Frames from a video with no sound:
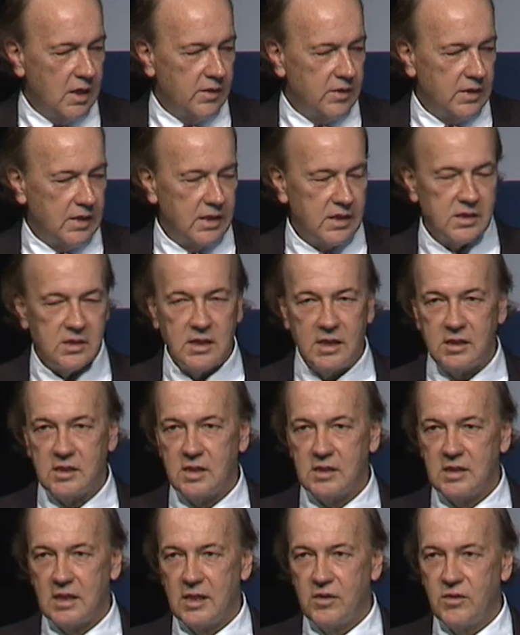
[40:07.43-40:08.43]
The United States
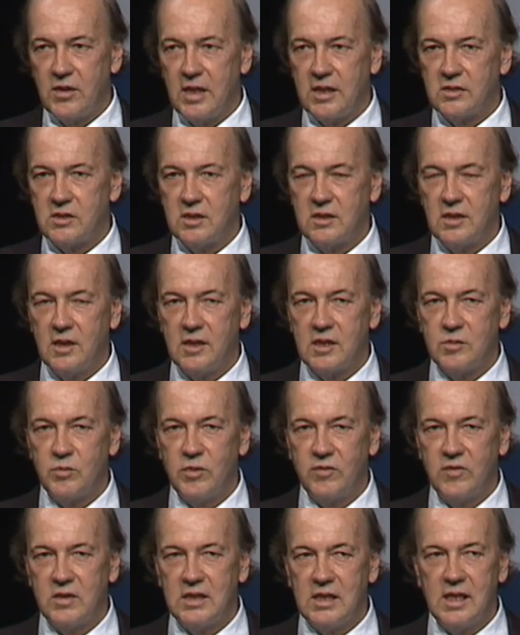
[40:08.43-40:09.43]
has 8,000 tons,
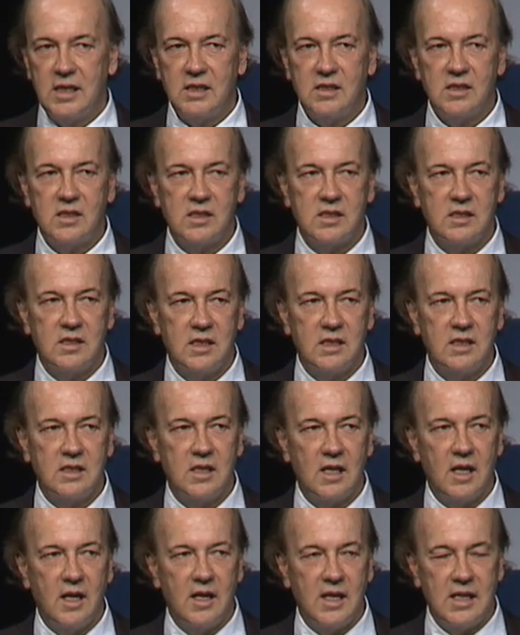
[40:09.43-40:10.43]
but if you take
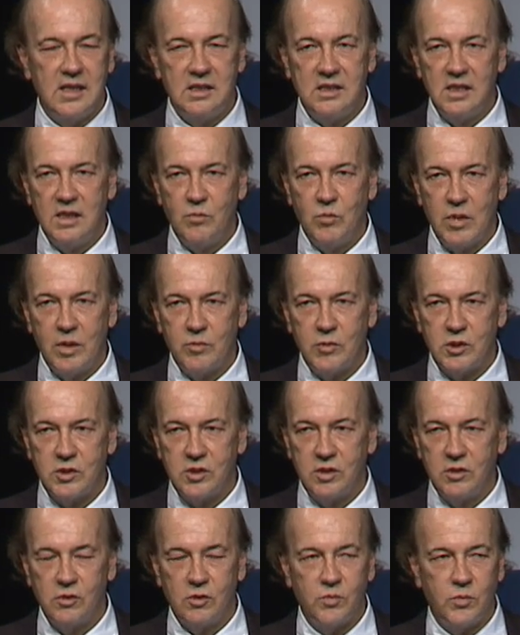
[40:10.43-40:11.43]
the 18 members
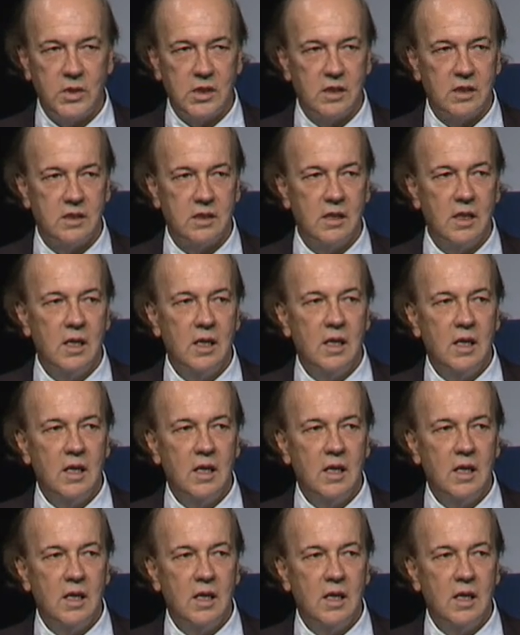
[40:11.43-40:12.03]
of the European